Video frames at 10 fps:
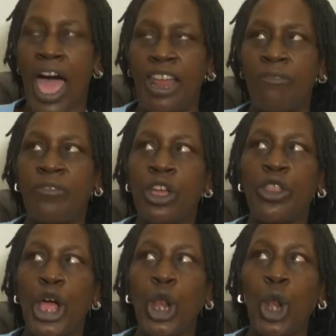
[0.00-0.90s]
And I feel
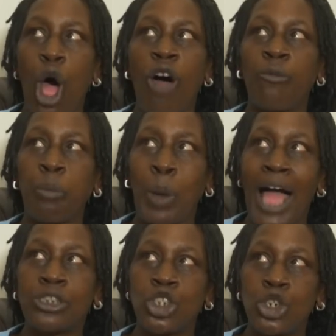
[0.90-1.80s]
that a lot of
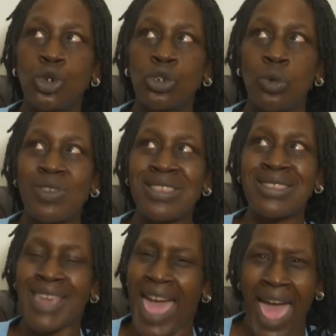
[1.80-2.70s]
black children were
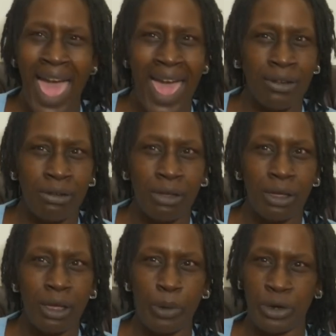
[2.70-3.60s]
scared
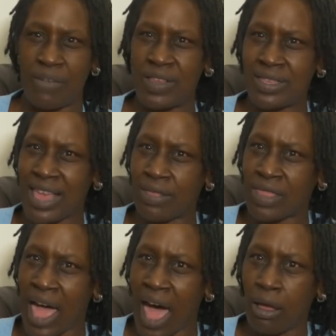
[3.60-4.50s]
but never said
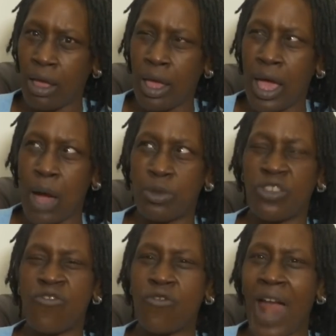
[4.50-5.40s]
that and
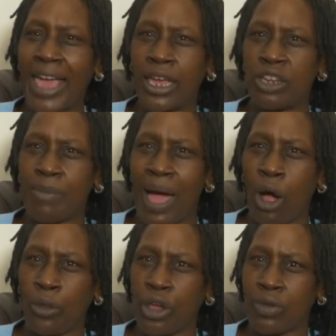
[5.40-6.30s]
was frightened about
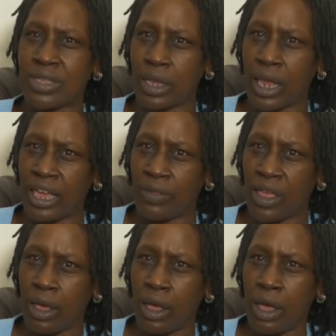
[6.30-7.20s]
all the hostility
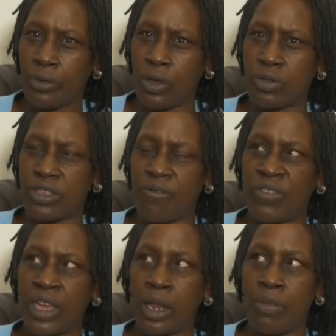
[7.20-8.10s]
that they used to
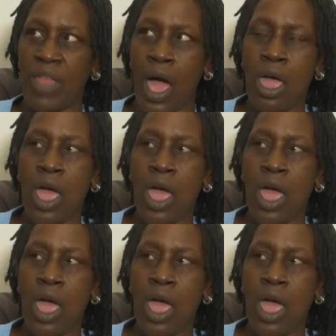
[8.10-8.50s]
feel and that.